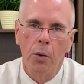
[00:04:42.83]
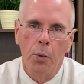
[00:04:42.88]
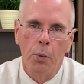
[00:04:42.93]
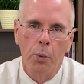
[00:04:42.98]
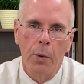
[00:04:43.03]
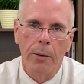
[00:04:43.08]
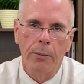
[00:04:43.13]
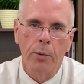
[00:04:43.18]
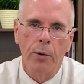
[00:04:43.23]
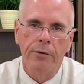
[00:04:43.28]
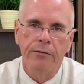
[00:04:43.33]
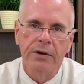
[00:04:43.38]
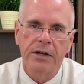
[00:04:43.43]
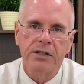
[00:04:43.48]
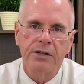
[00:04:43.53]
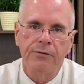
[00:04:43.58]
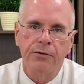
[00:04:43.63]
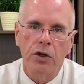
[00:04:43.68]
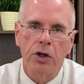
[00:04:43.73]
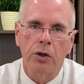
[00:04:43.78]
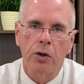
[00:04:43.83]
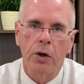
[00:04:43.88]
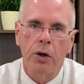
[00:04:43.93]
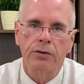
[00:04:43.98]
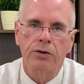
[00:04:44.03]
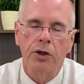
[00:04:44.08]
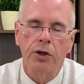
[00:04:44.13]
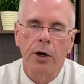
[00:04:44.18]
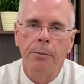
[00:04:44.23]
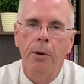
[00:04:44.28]
when we're investing for the long
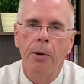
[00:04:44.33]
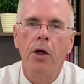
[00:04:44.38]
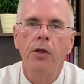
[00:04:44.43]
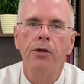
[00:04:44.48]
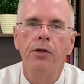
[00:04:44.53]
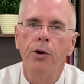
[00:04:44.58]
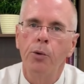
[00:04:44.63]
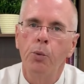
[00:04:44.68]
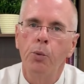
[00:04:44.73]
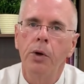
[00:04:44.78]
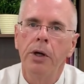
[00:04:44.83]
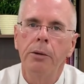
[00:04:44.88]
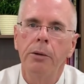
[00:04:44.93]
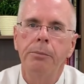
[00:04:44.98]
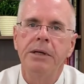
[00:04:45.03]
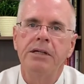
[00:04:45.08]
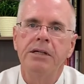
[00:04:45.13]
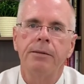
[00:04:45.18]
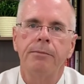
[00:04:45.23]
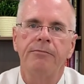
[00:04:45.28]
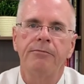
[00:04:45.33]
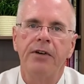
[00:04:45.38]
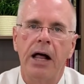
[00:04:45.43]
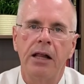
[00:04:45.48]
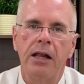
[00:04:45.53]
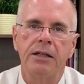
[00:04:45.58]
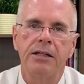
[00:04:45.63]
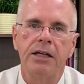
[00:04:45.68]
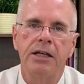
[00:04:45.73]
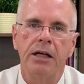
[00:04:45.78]
term, there will be some
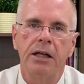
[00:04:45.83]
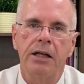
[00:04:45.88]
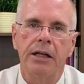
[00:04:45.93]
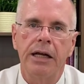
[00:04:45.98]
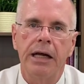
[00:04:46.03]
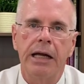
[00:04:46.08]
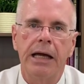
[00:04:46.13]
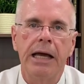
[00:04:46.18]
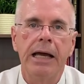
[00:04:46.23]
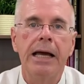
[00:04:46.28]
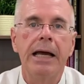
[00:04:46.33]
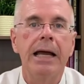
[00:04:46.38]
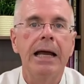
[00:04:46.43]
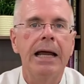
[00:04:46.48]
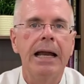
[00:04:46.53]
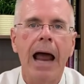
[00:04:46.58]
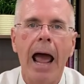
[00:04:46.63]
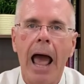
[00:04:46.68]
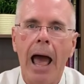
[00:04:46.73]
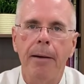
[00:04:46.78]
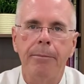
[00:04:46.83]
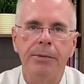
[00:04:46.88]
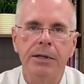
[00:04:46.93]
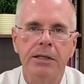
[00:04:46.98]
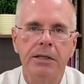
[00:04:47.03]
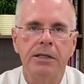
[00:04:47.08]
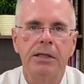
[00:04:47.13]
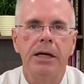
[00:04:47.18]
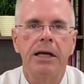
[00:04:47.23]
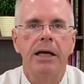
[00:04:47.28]
volatility it
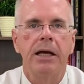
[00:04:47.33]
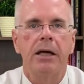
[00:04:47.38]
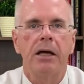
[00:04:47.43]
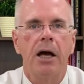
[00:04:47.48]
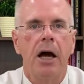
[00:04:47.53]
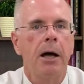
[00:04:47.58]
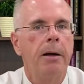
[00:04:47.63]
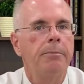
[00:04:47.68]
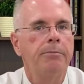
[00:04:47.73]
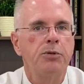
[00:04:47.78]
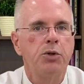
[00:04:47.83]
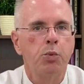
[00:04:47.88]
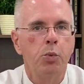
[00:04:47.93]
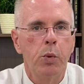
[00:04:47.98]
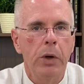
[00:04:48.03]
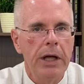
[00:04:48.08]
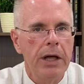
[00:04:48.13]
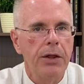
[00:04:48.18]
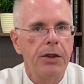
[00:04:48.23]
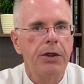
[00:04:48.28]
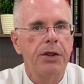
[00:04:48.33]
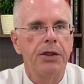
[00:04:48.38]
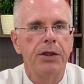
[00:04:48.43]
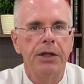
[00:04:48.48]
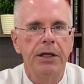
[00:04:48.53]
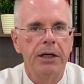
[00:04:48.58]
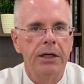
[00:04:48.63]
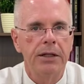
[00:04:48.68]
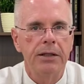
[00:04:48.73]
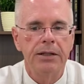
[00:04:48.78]
happens. It comes with
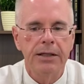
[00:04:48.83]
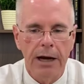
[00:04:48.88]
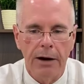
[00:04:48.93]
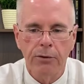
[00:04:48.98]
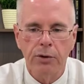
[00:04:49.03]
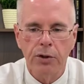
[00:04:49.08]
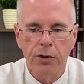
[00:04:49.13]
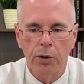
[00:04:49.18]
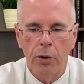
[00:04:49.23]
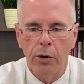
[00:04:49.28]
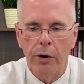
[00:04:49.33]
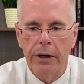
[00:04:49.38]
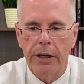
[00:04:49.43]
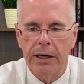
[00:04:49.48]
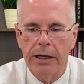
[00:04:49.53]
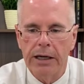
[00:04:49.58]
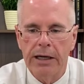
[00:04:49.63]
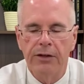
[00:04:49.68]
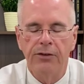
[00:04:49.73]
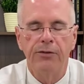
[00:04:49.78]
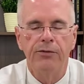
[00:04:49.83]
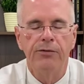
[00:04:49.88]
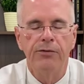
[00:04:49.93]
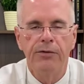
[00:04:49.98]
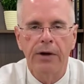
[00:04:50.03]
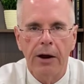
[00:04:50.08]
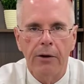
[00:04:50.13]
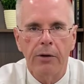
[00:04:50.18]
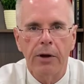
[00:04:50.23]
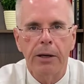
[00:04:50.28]
the territory. It's
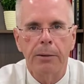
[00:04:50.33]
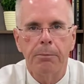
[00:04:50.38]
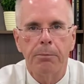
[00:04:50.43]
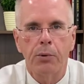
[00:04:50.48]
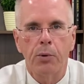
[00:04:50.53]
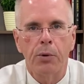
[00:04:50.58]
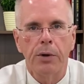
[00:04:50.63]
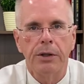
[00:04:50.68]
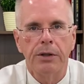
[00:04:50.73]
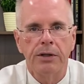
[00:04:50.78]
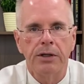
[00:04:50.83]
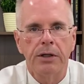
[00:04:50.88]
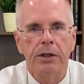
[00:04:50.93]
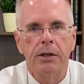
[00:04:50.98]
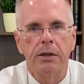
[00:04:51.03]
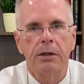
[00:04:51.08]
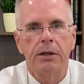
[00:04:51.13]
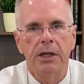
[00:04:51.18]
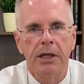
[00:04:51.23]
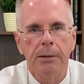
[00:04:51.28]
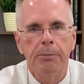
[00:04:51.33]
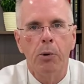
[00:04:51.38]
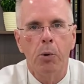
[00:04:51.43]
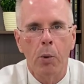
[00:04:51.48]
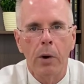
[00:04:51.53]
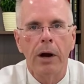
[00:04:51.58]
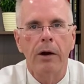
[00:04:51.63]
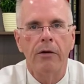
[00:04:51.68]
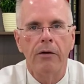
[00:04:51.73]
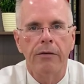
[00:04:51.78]
very important to keep
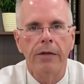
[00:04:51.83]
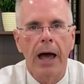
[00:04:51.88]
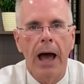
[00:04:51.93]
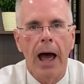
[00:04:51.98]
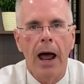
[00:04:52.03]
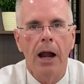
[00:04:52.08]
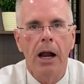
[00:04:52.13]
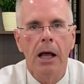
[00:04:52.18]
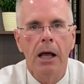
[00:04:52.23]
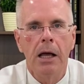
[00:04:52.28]
aware of that.